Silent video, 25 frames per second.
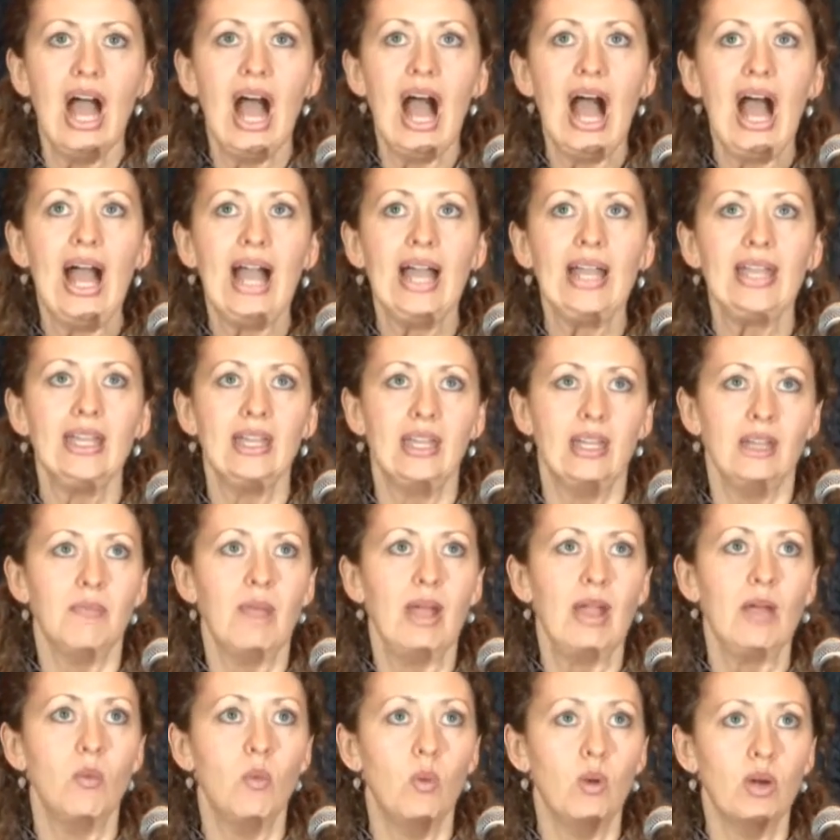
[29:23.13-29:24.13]
I in
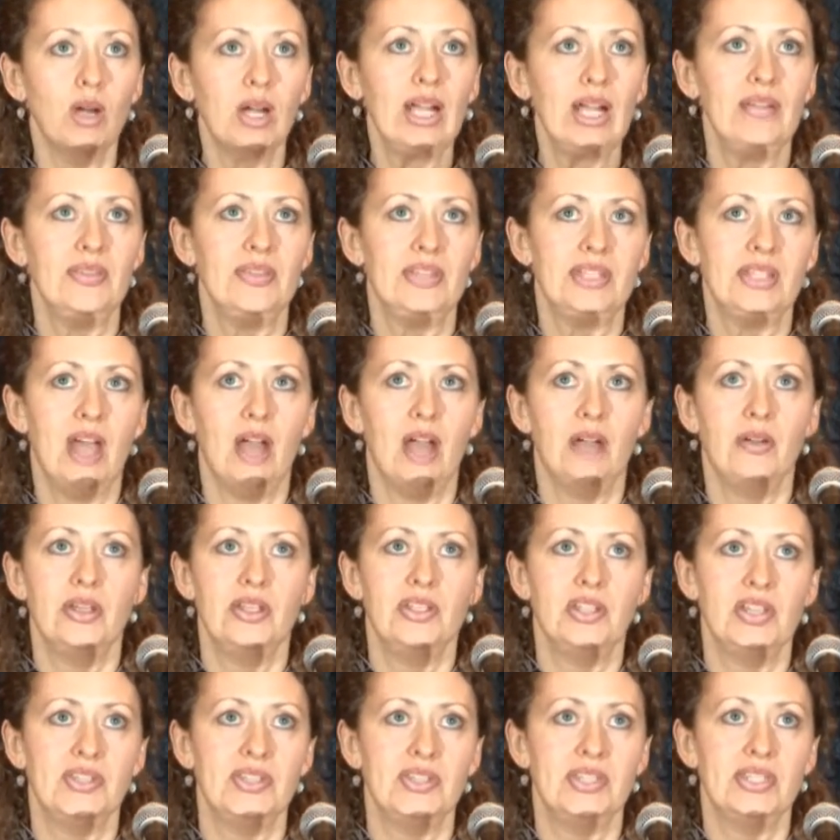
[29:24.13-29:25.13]
my work at the Tahrir
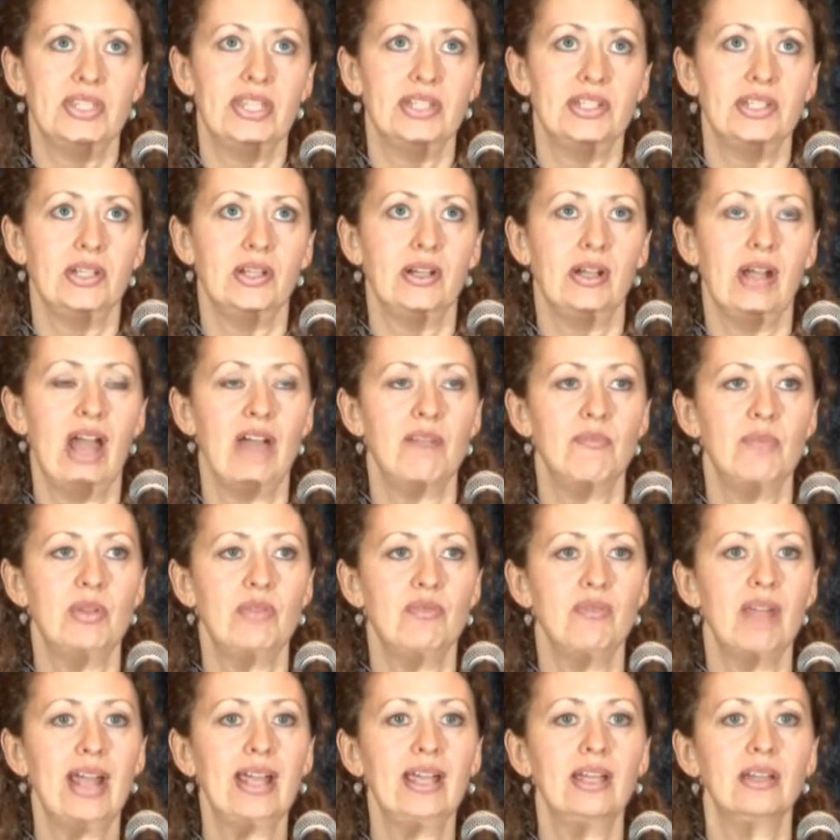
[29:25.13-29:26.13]
Justice Center have
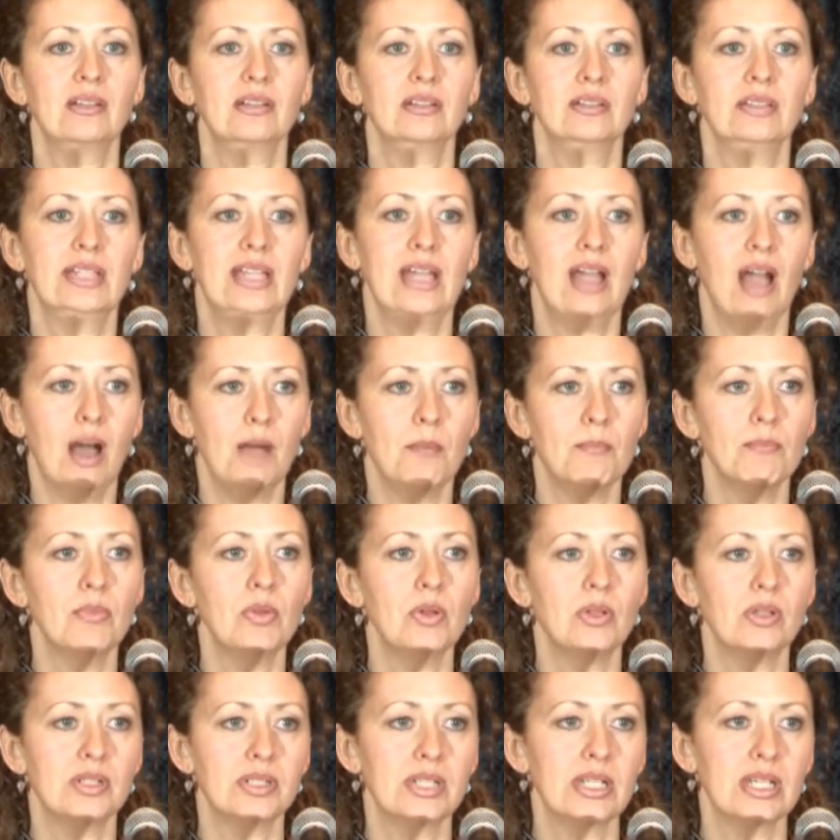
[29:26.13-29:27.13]
been regularly
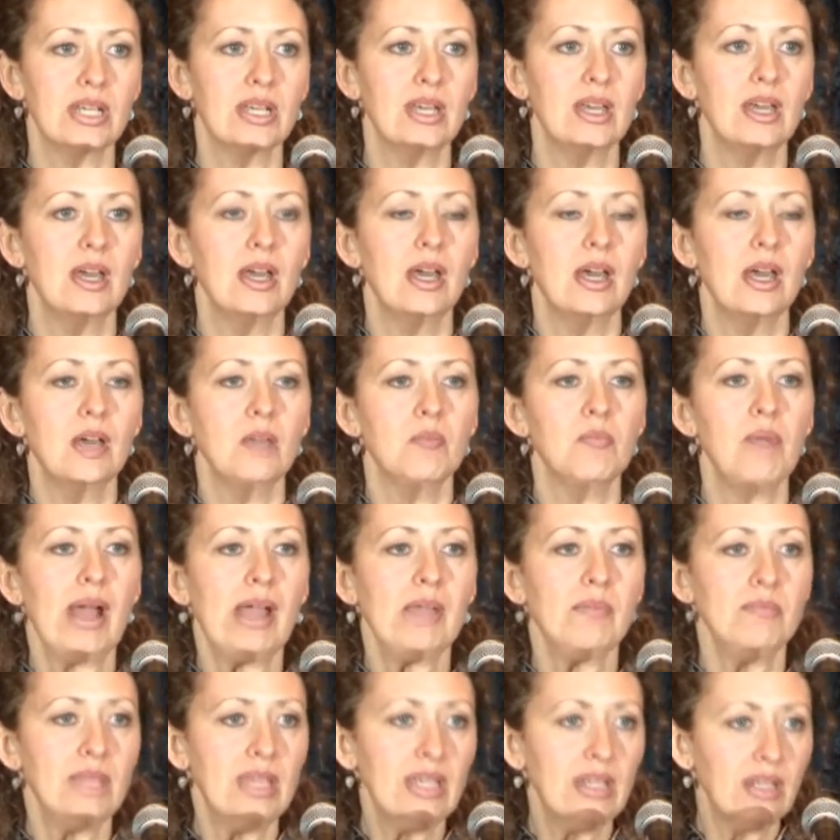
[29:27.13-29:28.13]
humbled
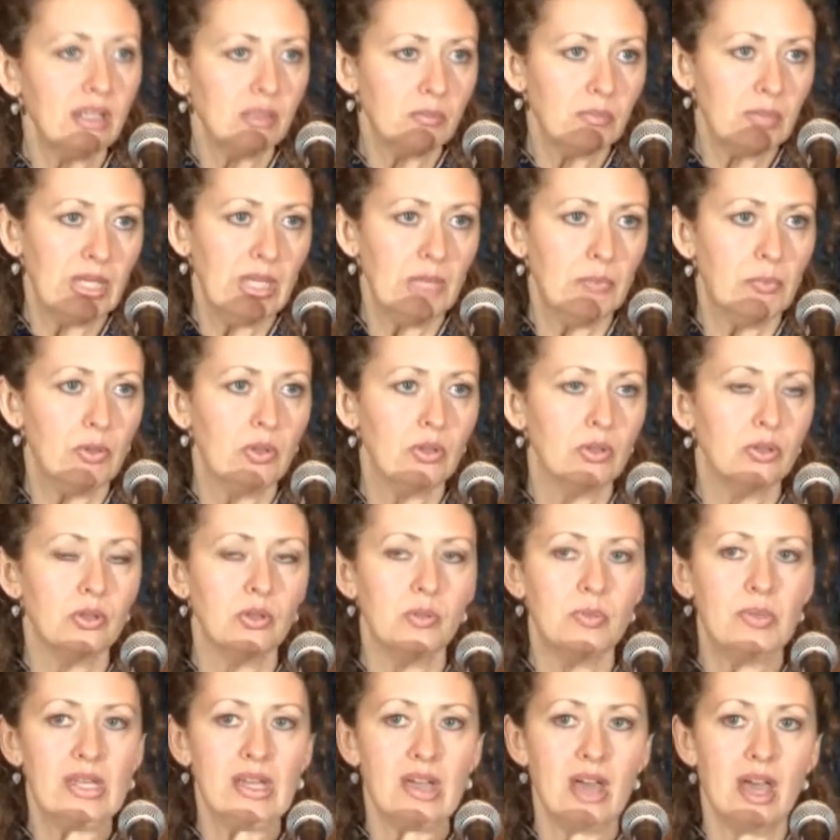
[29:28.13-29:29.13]
by meeting people
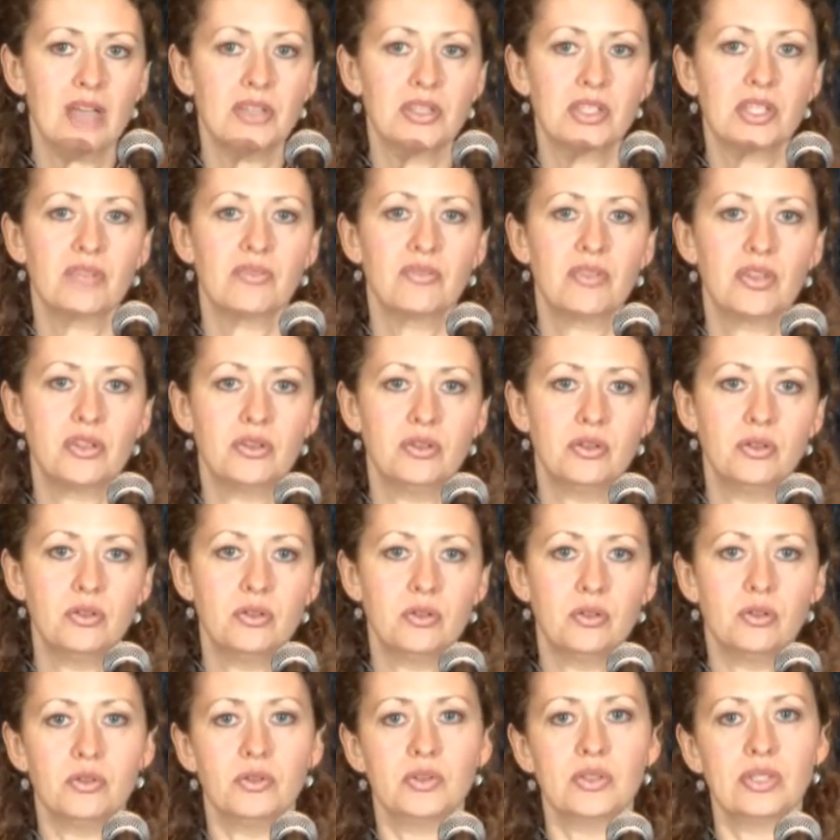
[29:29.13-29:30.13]
who, because of the
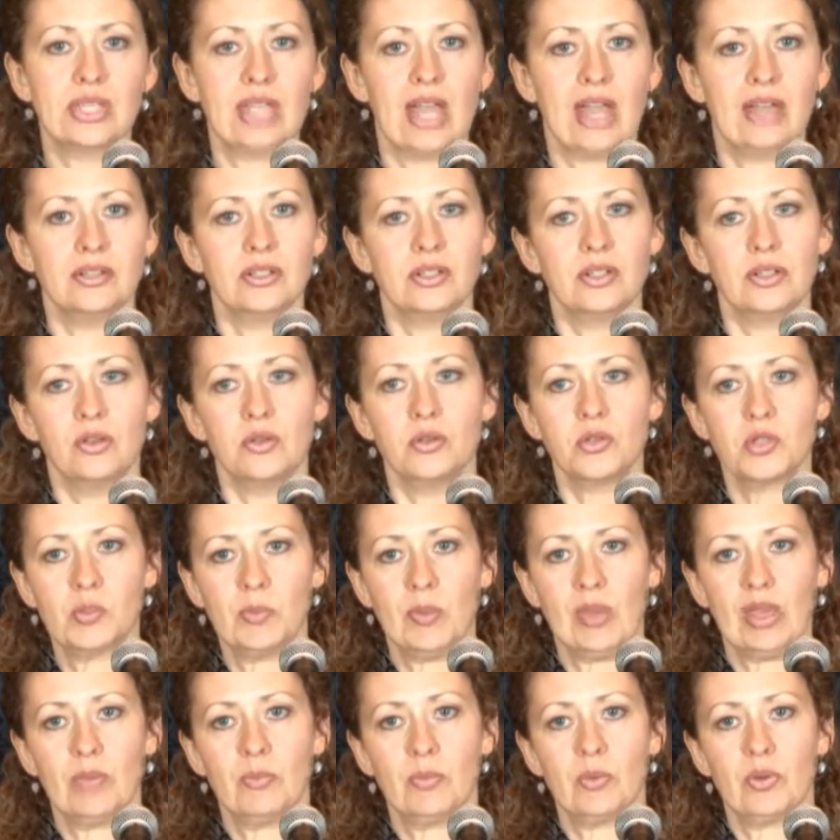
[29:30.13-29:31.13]
news and
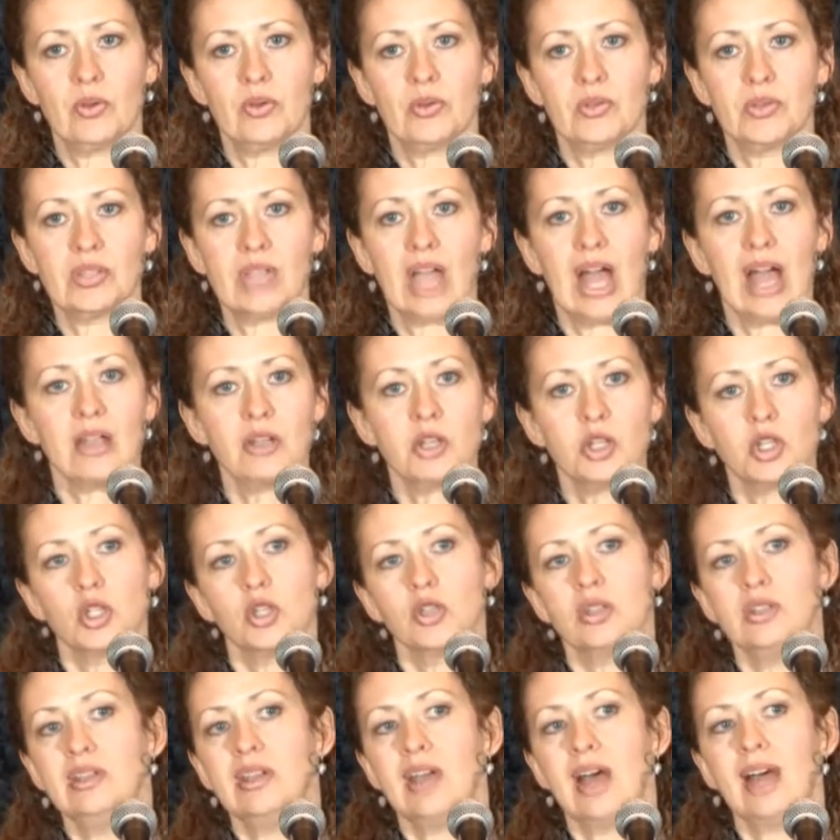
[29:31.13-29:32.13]
newspapers, I
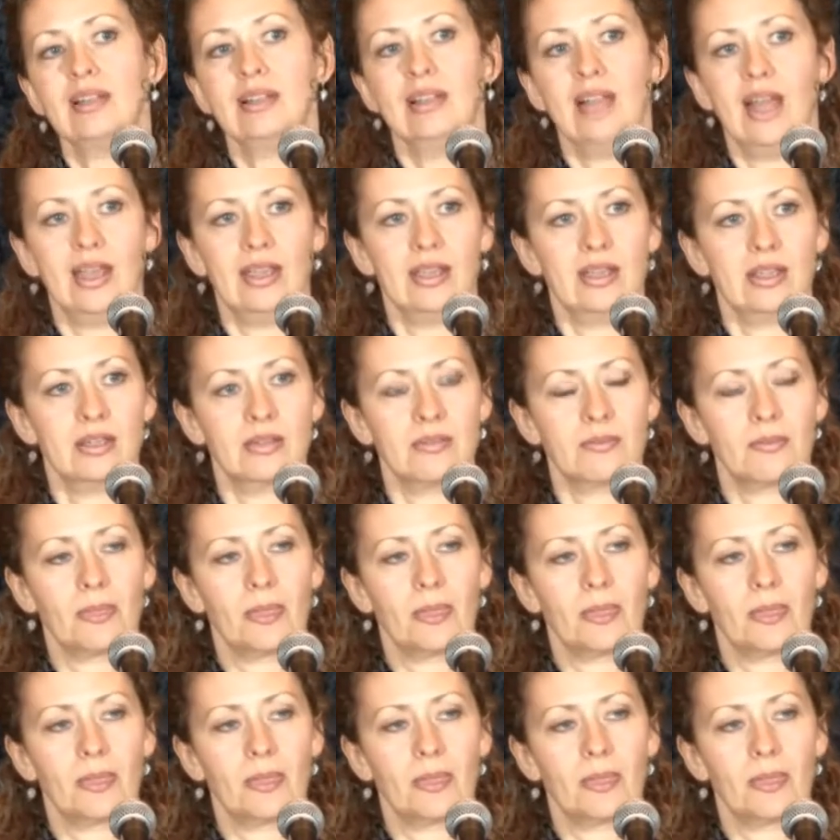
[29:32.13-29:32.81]
should not like.